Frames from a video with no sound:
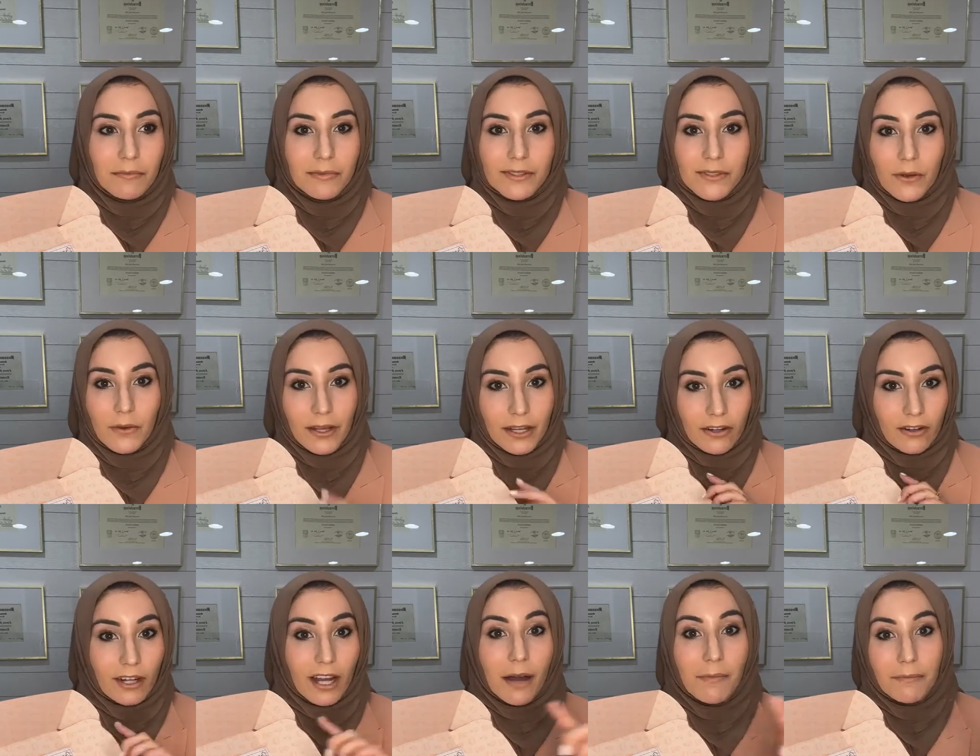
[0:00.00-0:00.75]
So
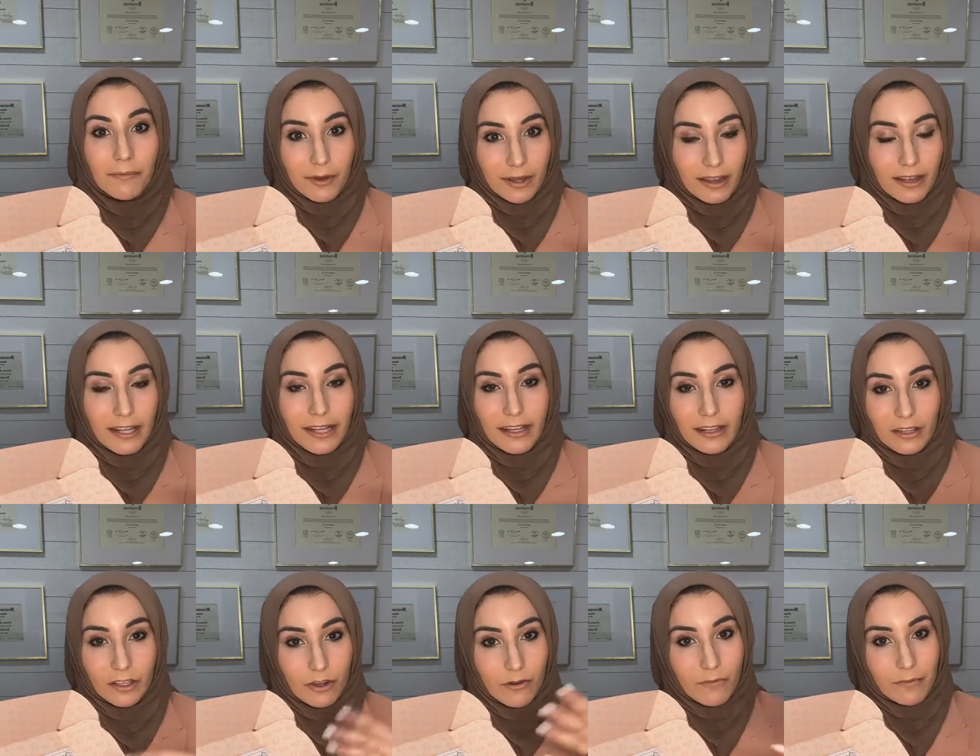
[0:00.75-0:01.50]
it'll come with like
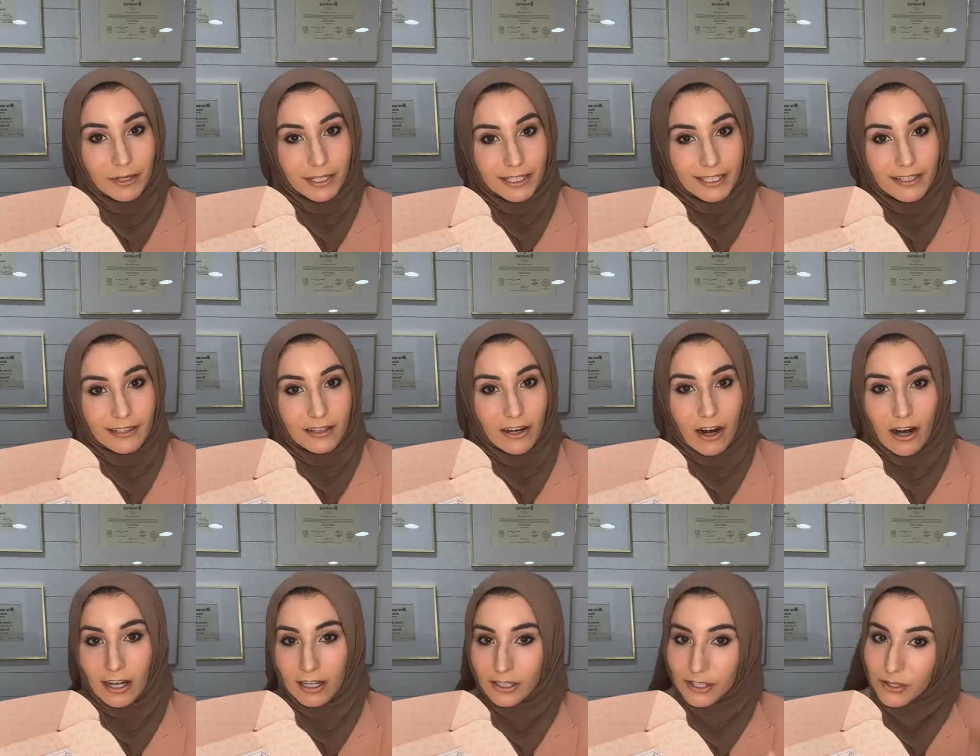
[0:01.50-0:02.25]
a little printed
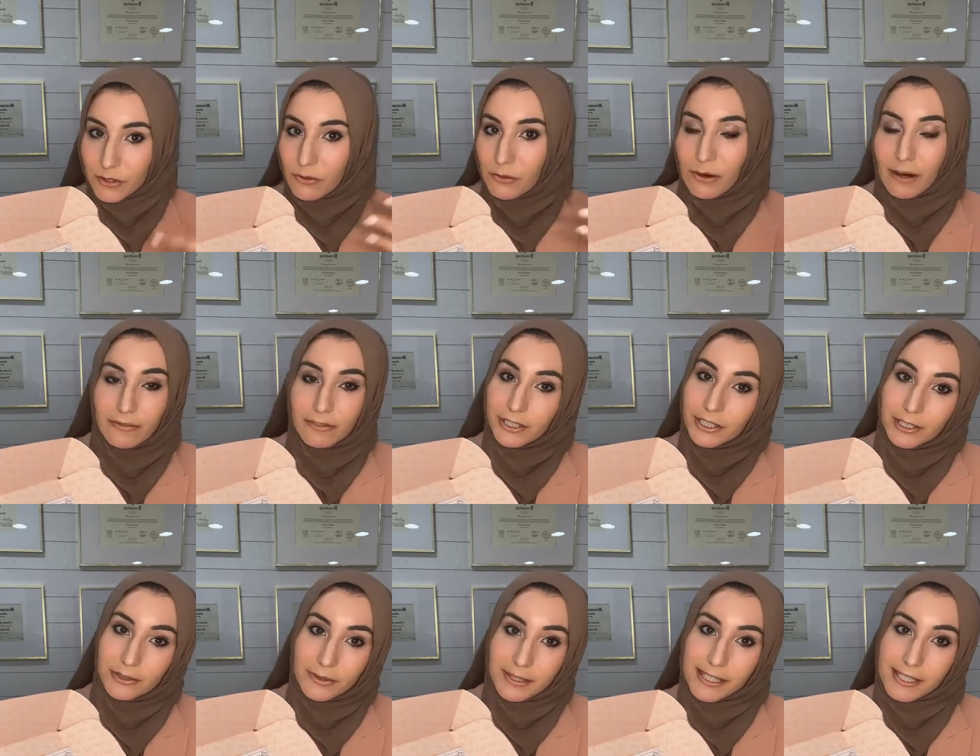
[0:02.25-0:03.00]
card to whoever
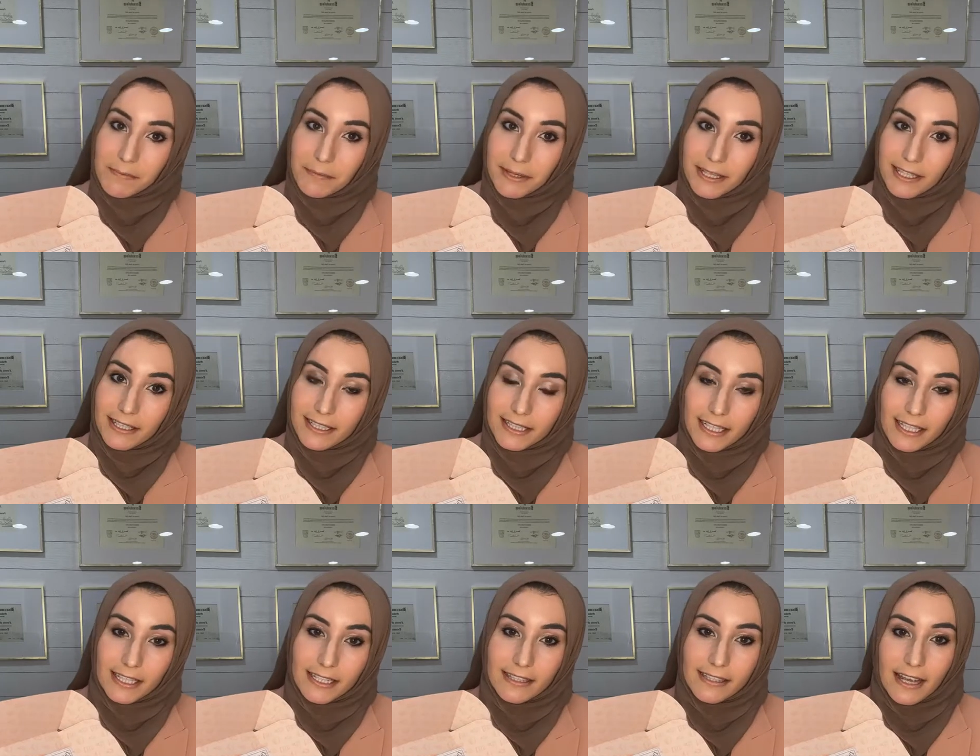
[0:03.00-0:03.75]
your
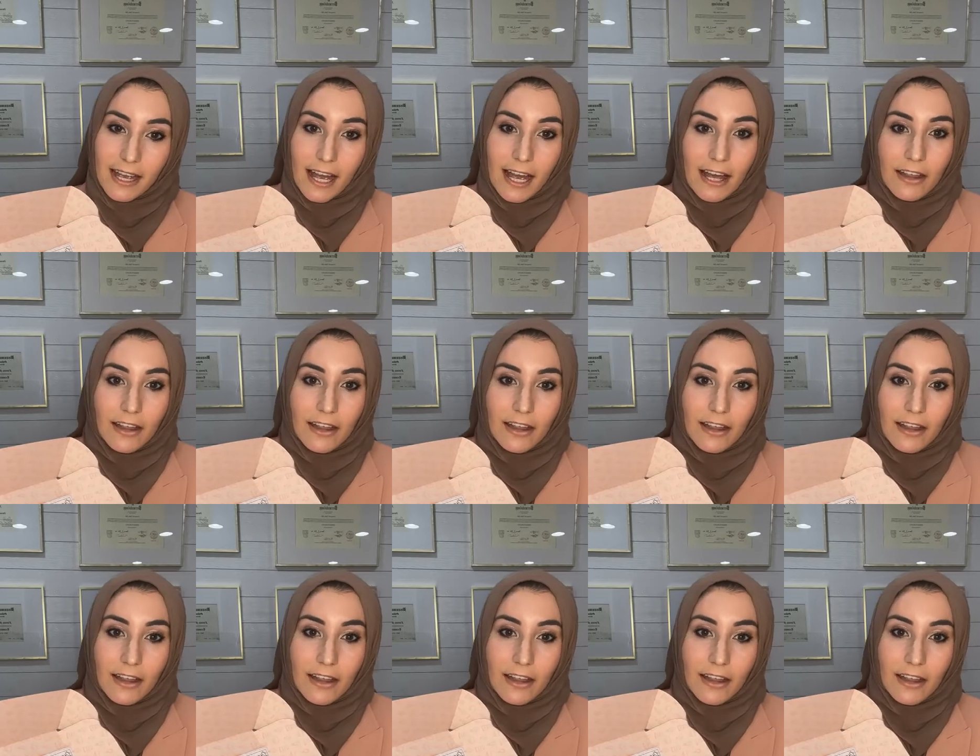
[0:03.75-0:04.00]
recipient is.